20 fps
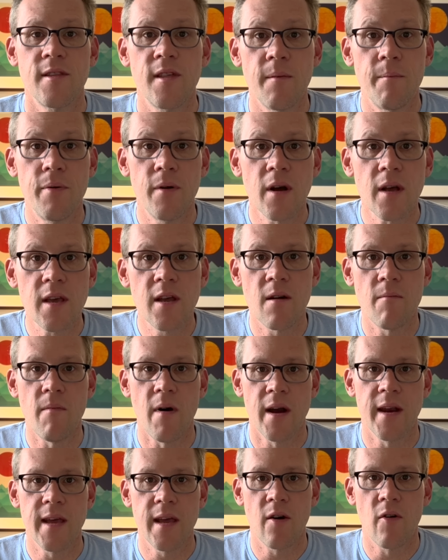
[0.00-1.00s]
The book Your
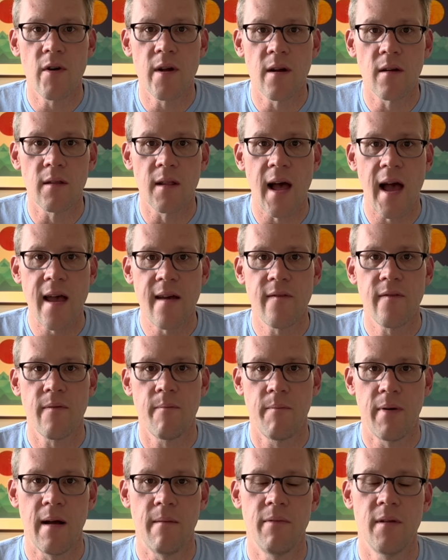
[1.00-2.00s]
Money or Your Life,
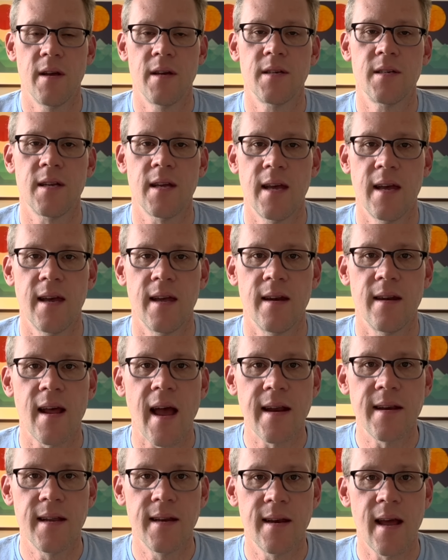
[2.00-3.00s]
published in
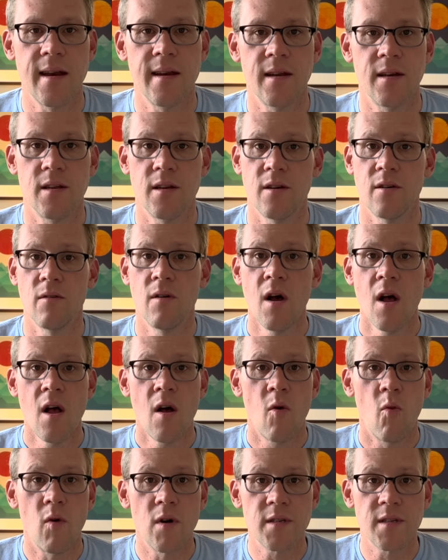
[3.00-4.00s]

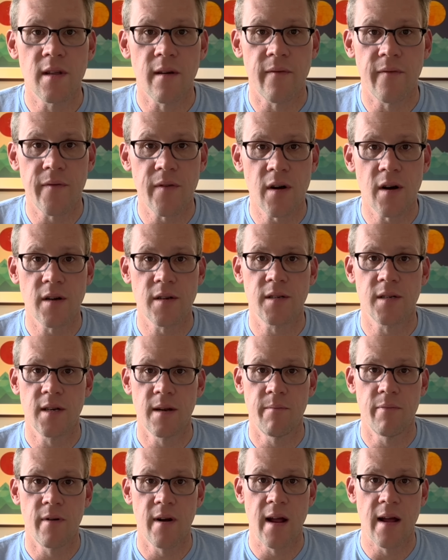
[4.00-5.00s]
1992, was the first
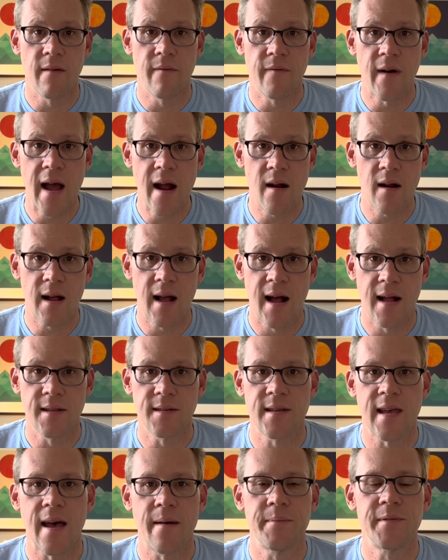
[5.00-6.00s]
to bring FIRE
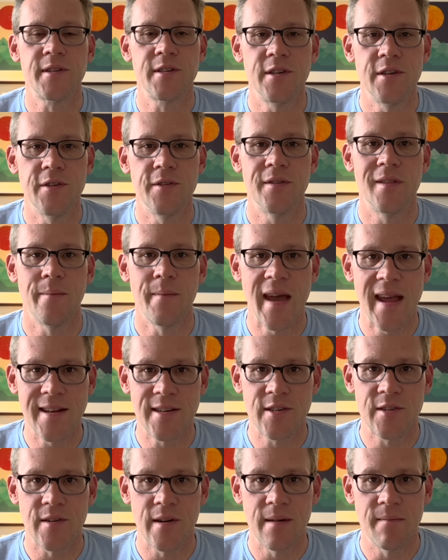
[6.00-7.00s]
concepts to the
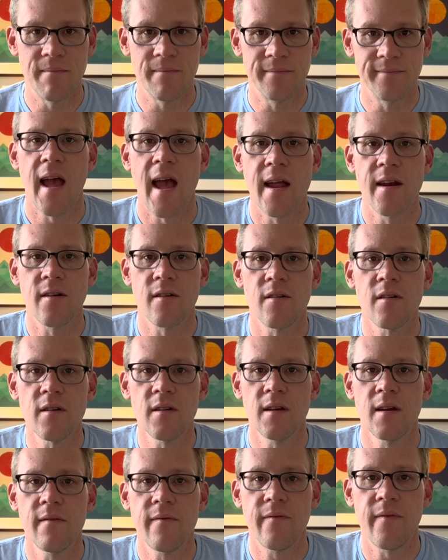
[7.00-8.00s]
mainstream. And
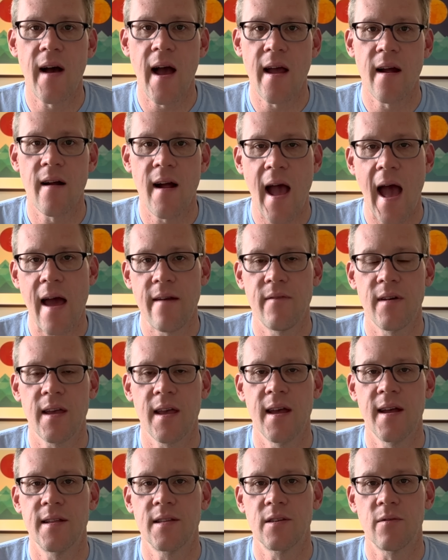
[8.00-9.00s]
early FIRE
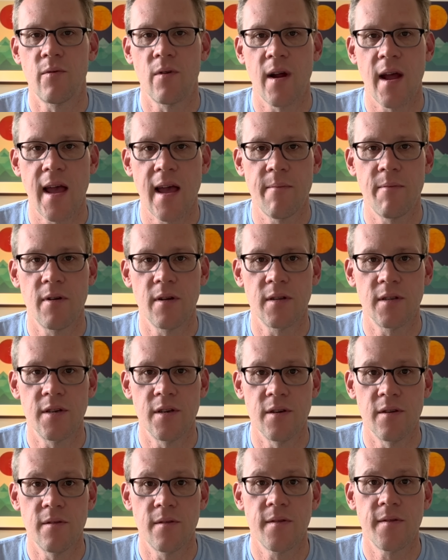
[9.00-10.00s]
advocates were able
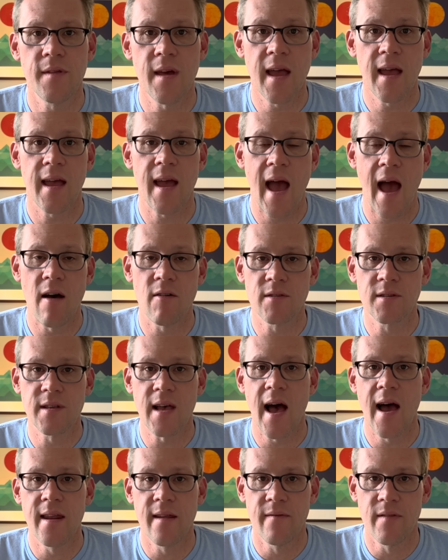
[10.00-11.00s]
to think
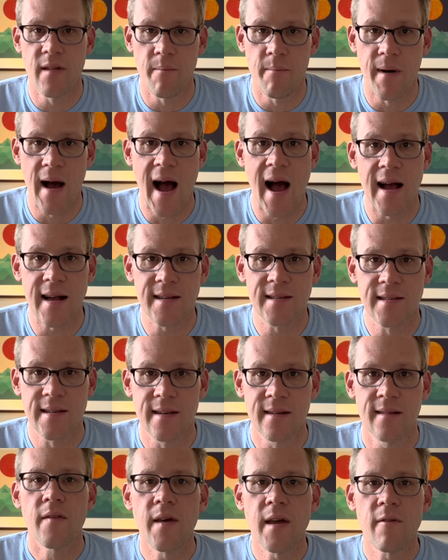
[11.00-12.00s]
outside of the box.
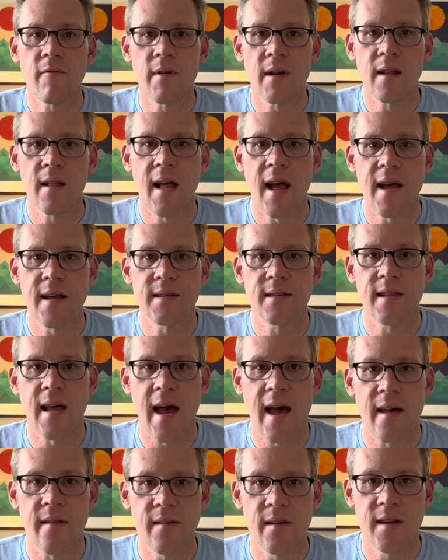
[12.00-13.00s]
They realized
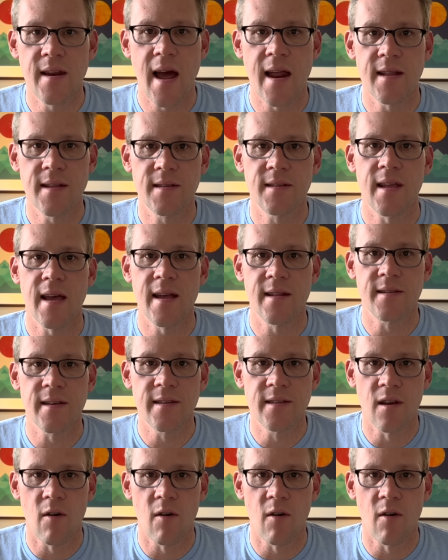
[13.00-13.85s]
that the United States is